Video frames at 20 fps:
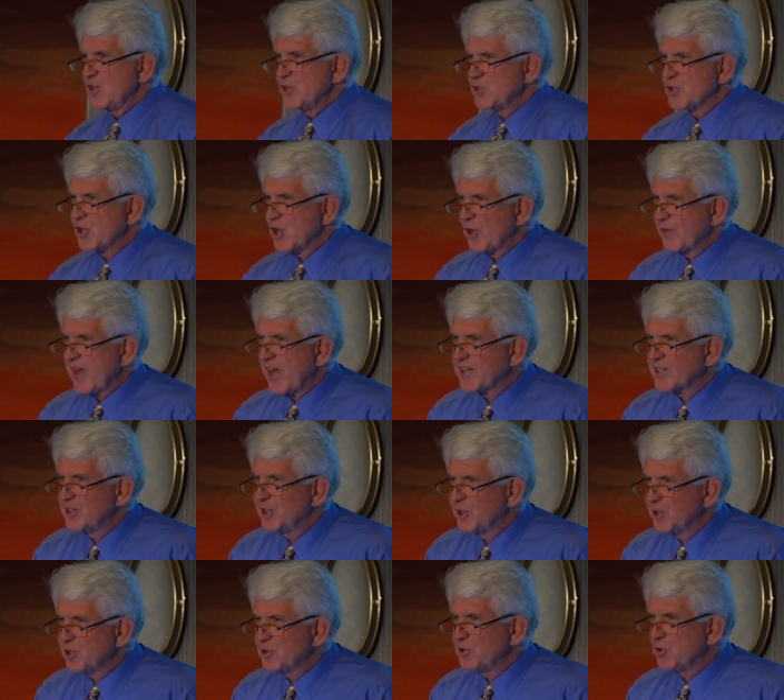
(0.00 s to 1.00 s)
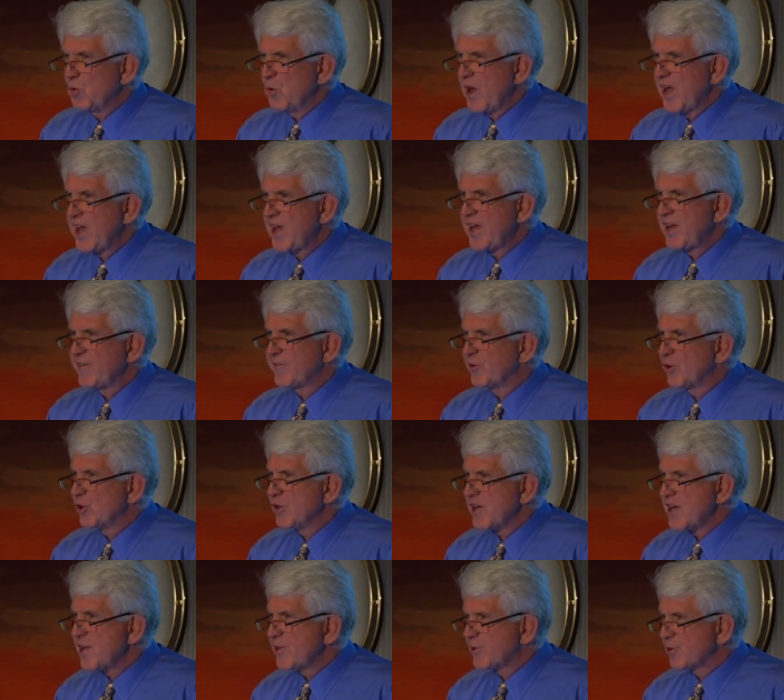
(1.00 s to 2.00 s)
So that cleared the way
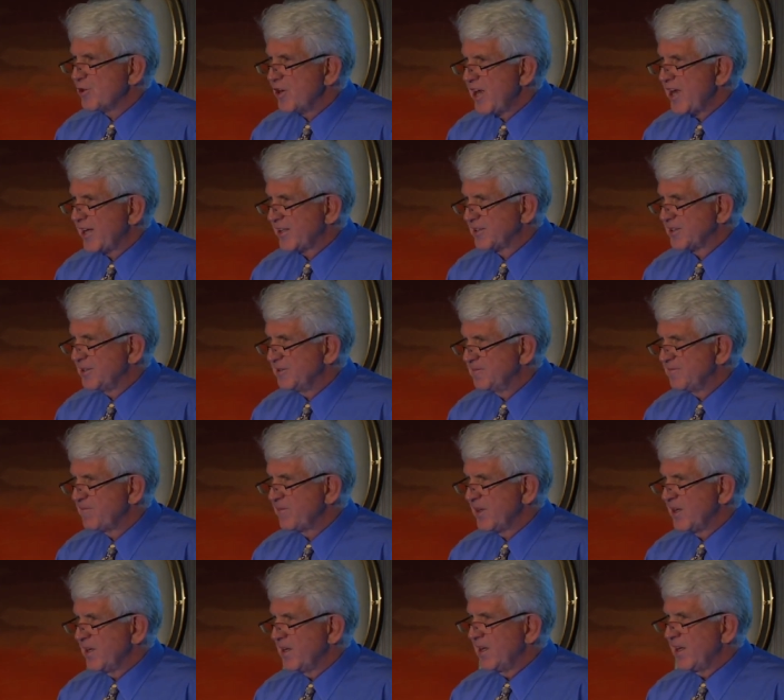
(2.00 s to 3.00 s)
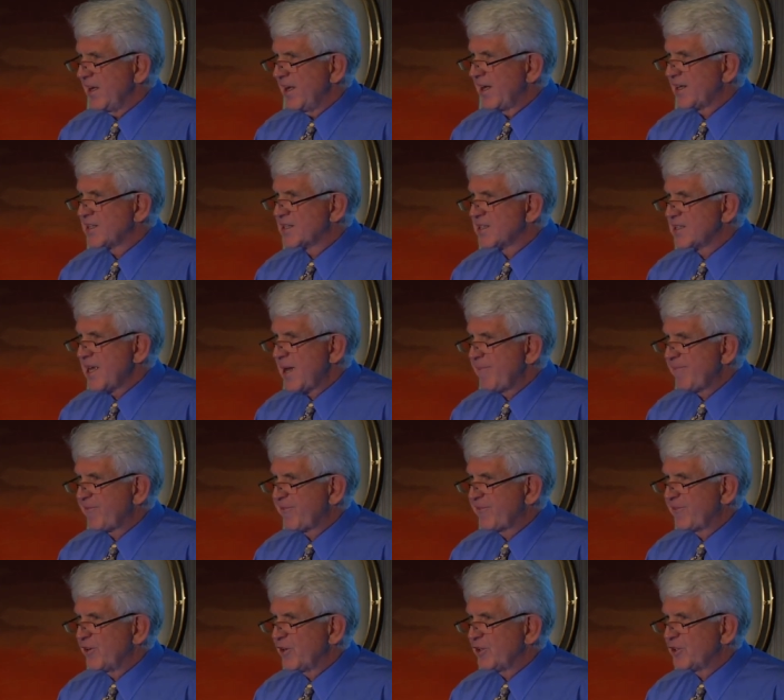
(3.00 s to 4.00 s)
for Ethernet,
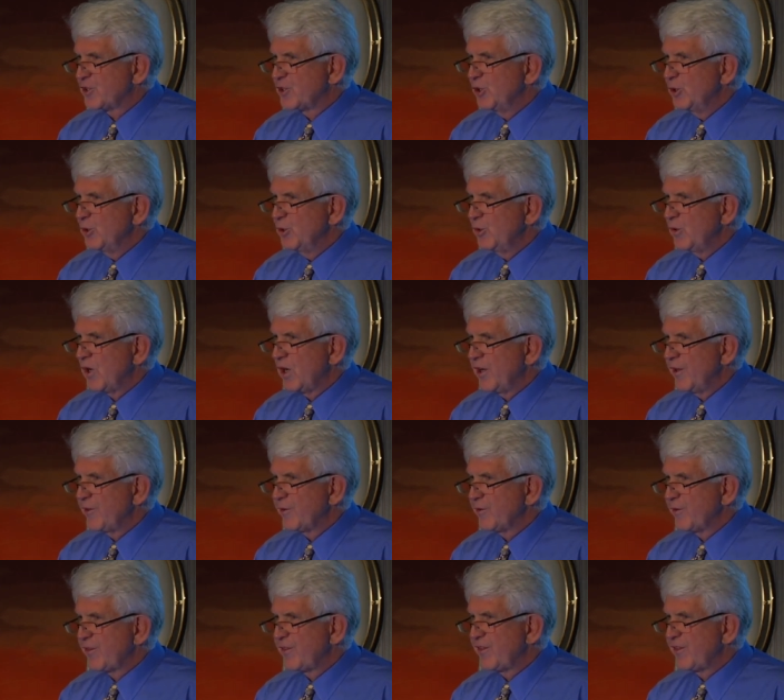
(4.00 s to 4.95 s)
except for two other